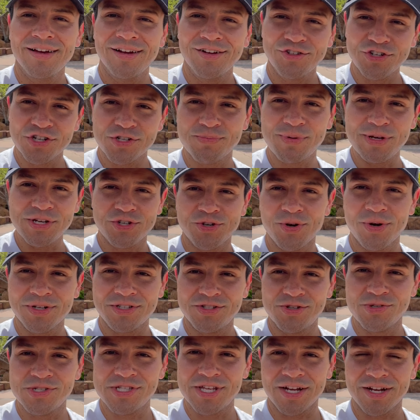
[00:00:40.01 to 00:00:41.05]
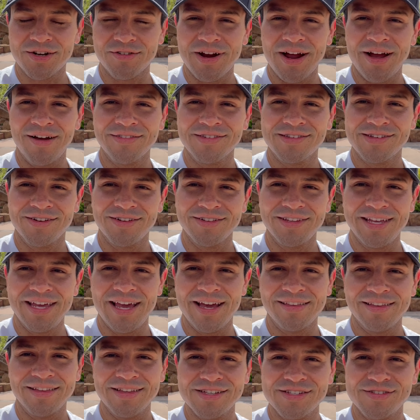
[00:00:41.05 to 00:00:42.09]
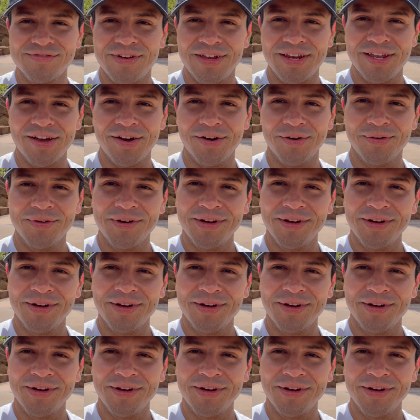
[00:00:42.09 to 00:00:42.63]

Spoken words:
just be sure to stick around till the end of this video.